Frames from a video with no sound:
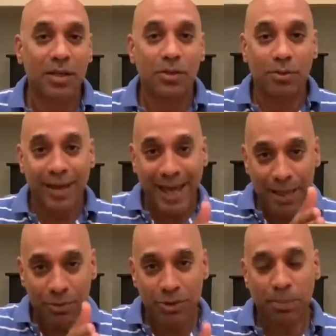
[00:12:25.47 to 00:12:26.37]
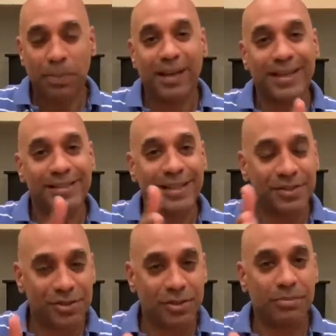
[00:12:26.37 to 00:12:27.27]
You're able to place
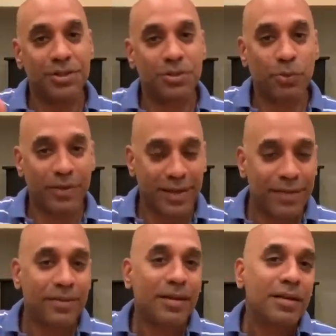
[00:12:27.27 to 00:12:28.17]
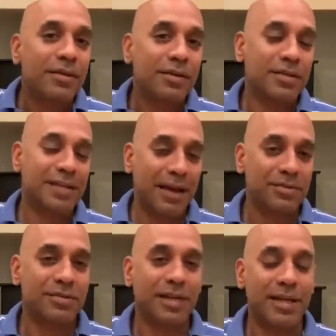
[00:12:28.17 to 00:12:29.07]
instruments within the sound
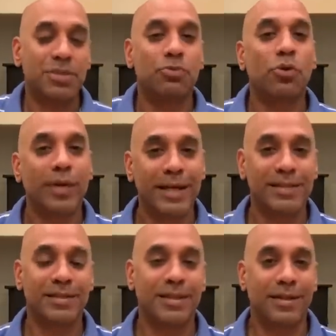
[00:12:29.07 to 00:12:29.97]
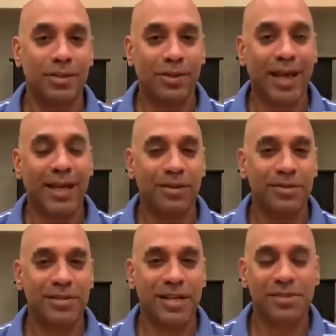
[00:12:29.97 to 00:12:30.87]
stage more easily than you can on the
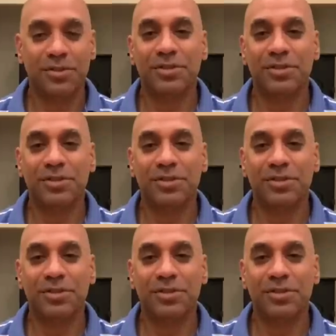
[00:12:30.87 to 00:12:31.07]
Celestions.